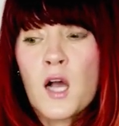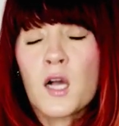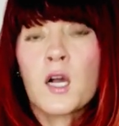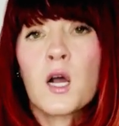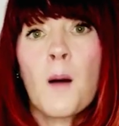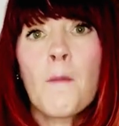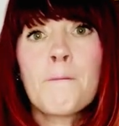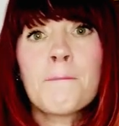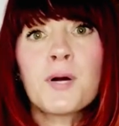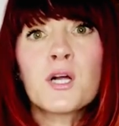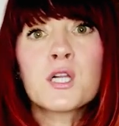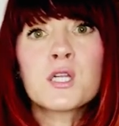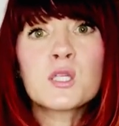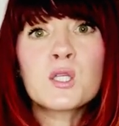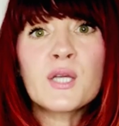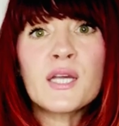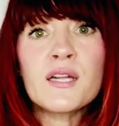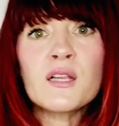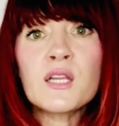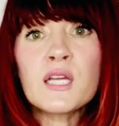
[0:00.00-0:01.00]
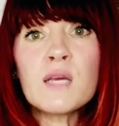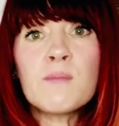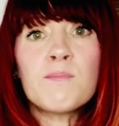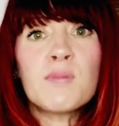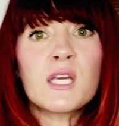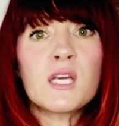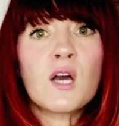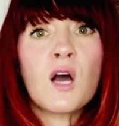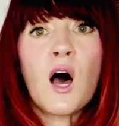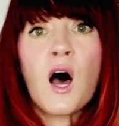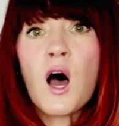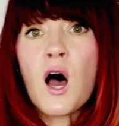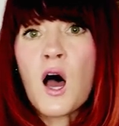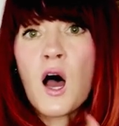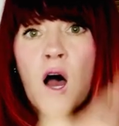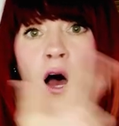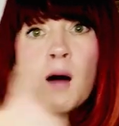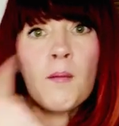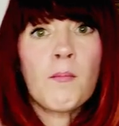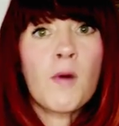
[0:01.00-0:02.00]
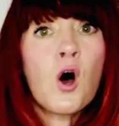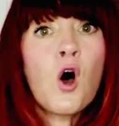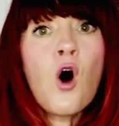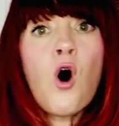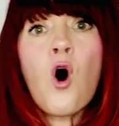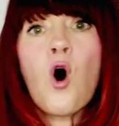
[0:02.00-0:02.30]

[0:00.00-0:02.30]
completely become